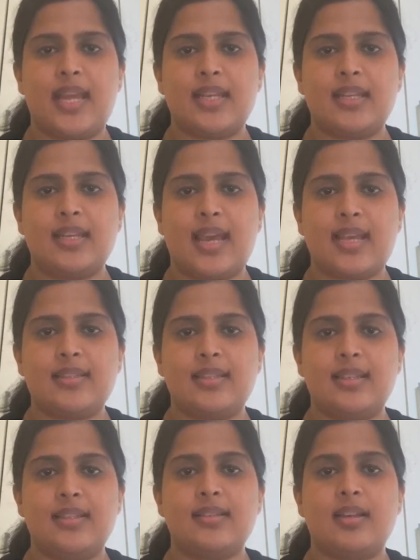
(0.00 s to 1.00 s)
and
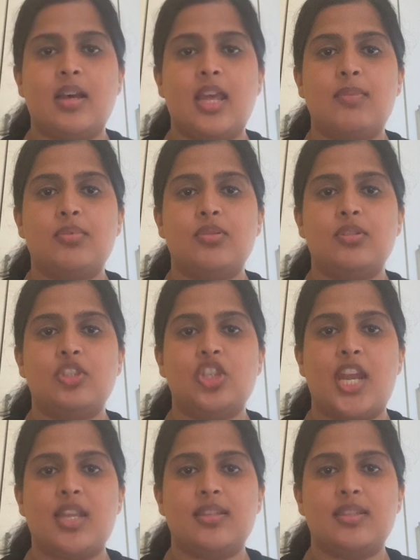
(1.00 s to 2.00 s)
gases are able to
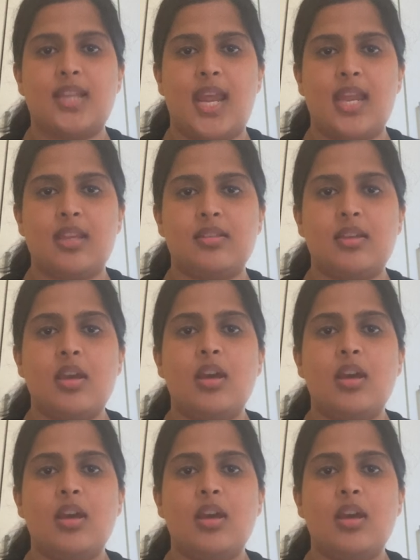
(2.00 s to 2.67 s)
change state